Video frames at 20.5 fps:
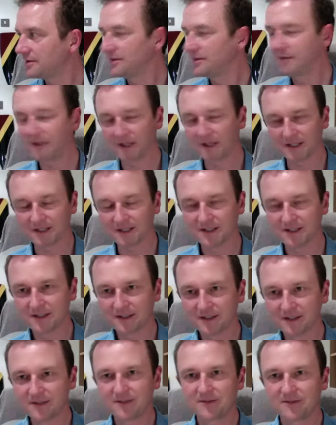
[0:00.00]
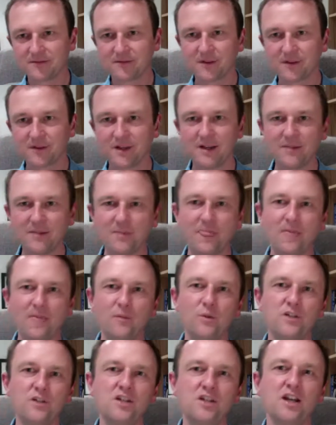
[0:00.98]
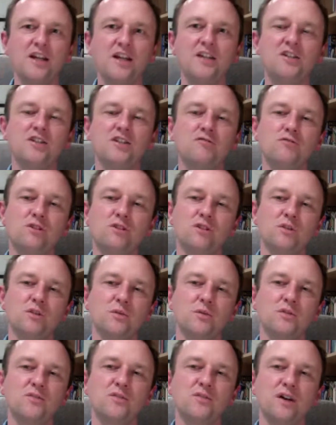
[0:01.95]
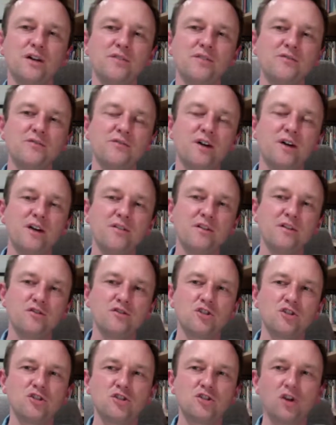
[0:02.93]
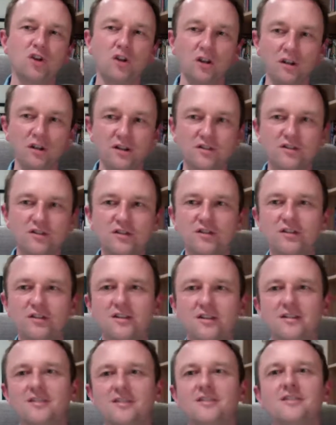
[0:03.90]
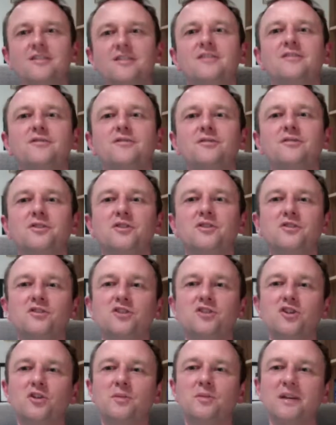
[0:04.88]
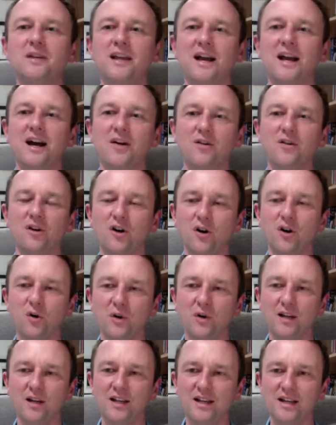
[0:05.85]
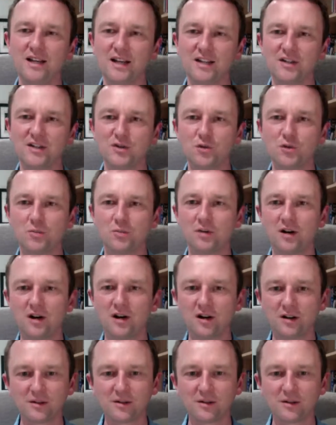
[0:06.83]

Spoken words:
Yes. Okay. Which aging rocker was fined $500 for consuming alcohol in a national park?